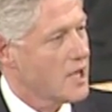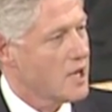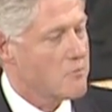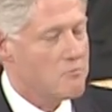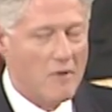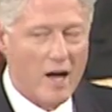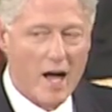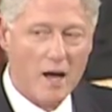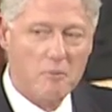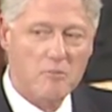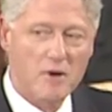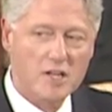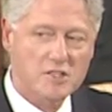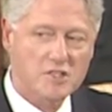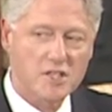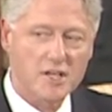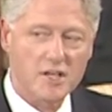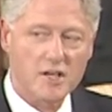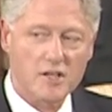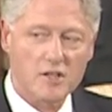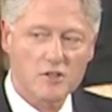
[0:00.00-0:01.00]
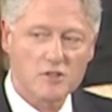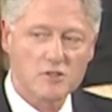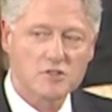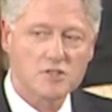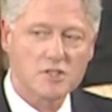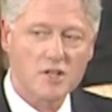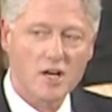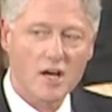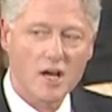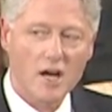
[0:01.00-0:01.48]
My budget
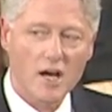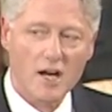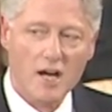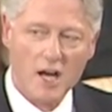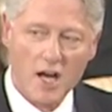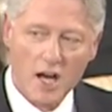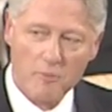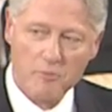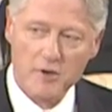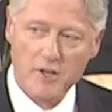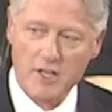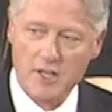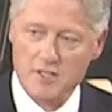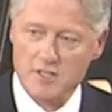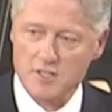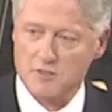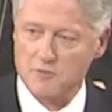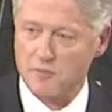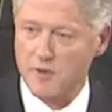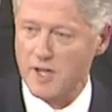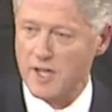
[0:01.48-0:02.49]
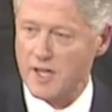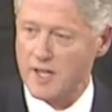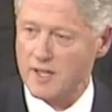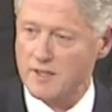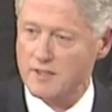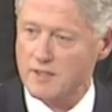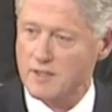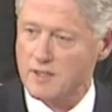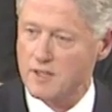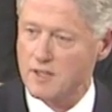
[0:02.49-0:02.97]
includes a comprehensive
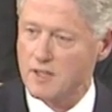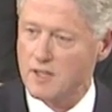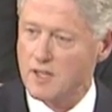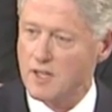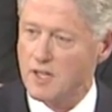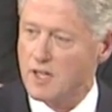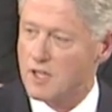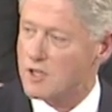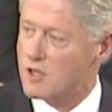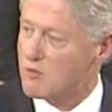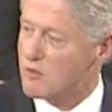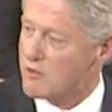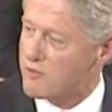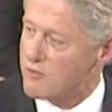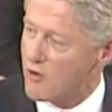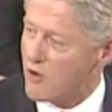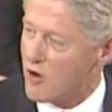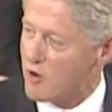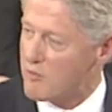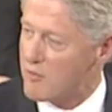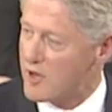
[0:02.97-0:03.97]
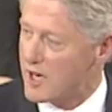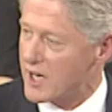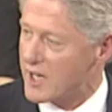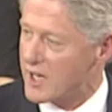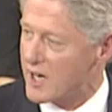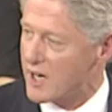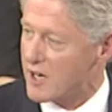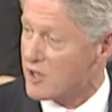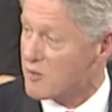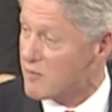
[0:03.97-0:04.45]
plan to reform
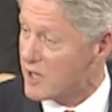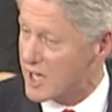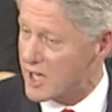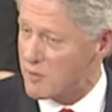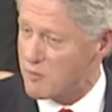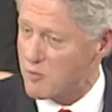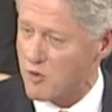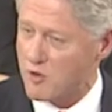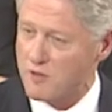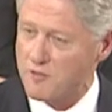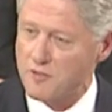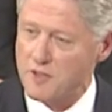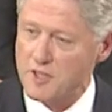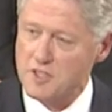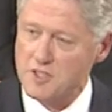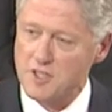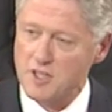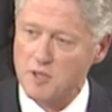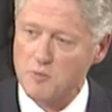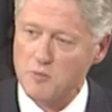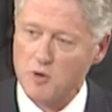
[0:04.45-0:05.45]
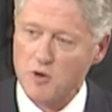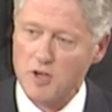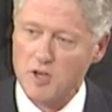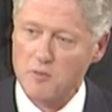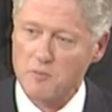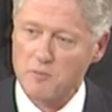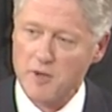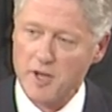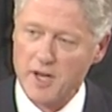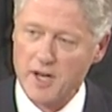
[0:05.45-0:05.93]
Medicare to make it more efficient and more
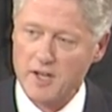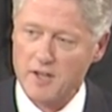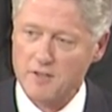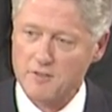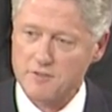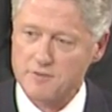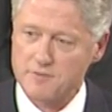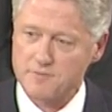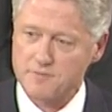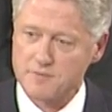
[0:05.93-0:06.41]
competitive.